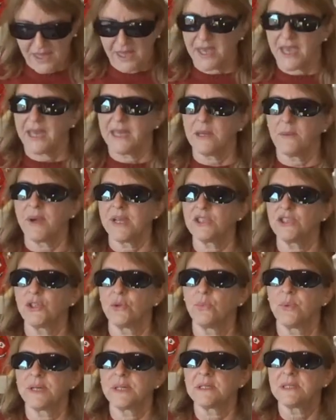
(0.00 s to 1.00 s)
Anyways, you
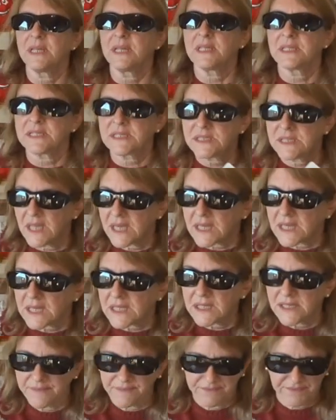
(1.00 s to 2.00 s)
will need a
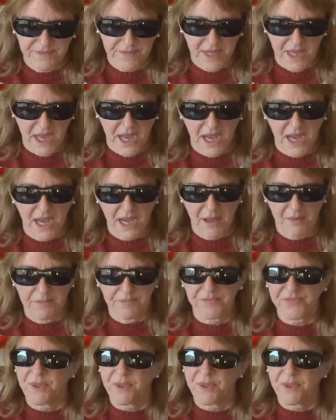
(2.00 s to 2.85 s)
stick um,